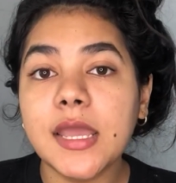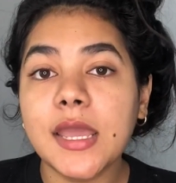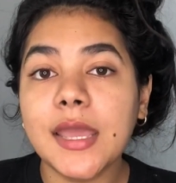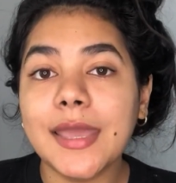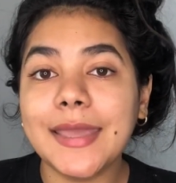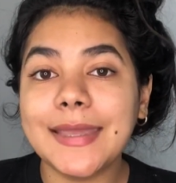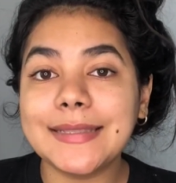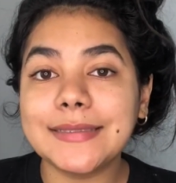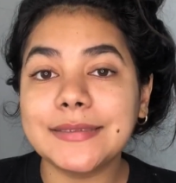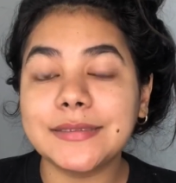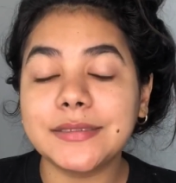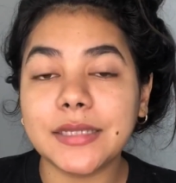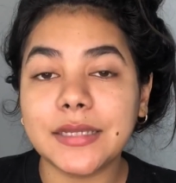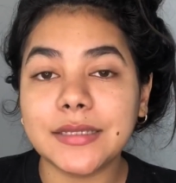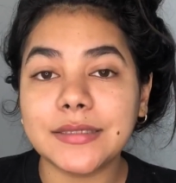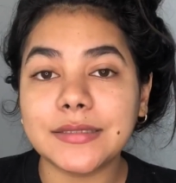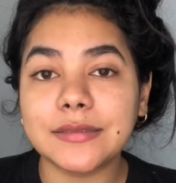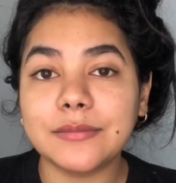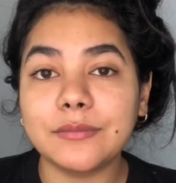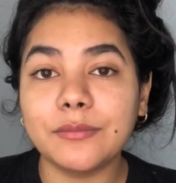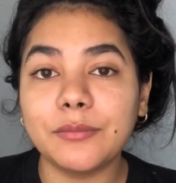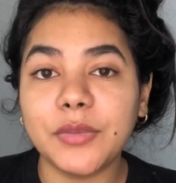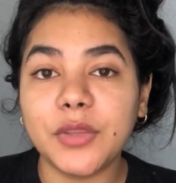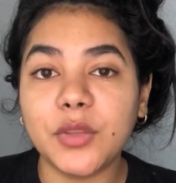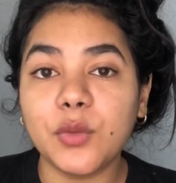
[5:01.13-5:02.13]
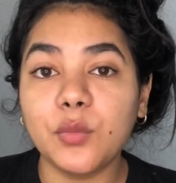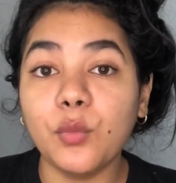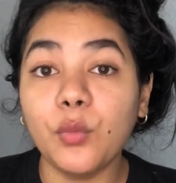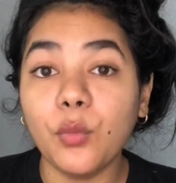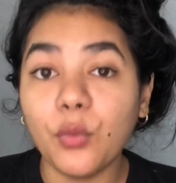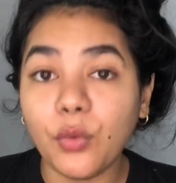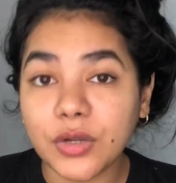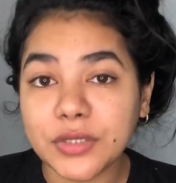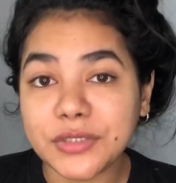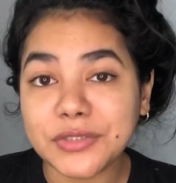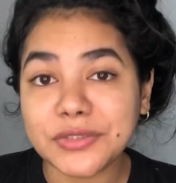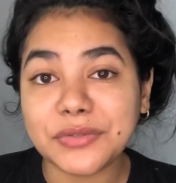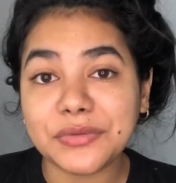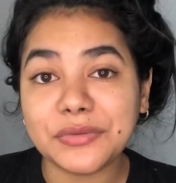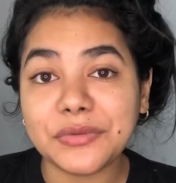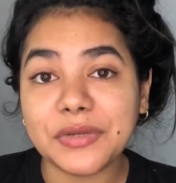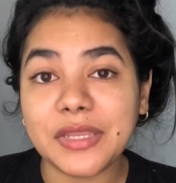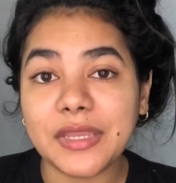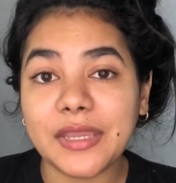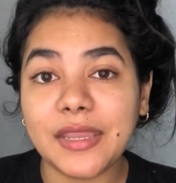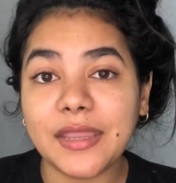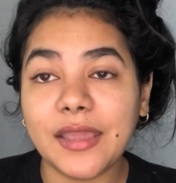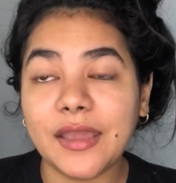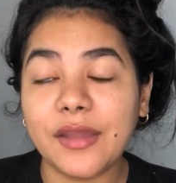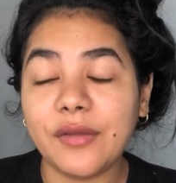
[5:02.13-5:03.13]
it doesn't be watery,
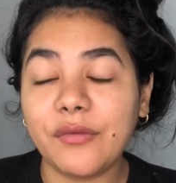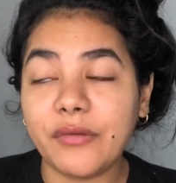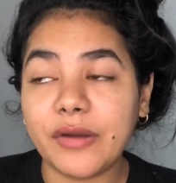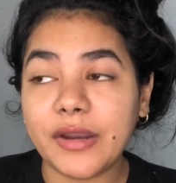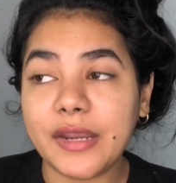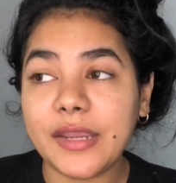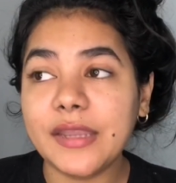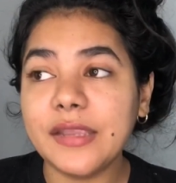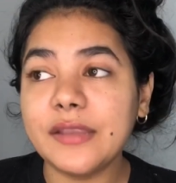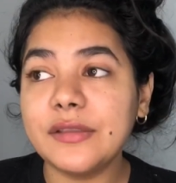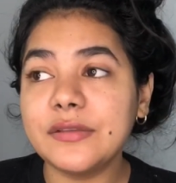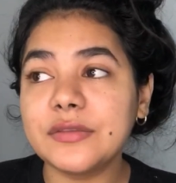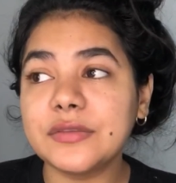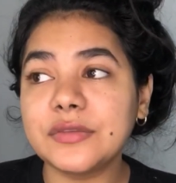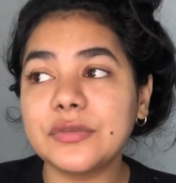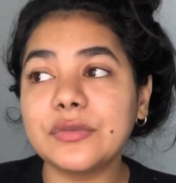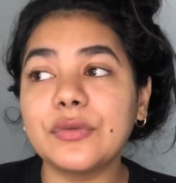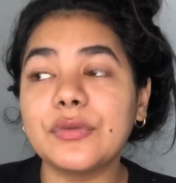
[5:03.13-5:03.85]
right? So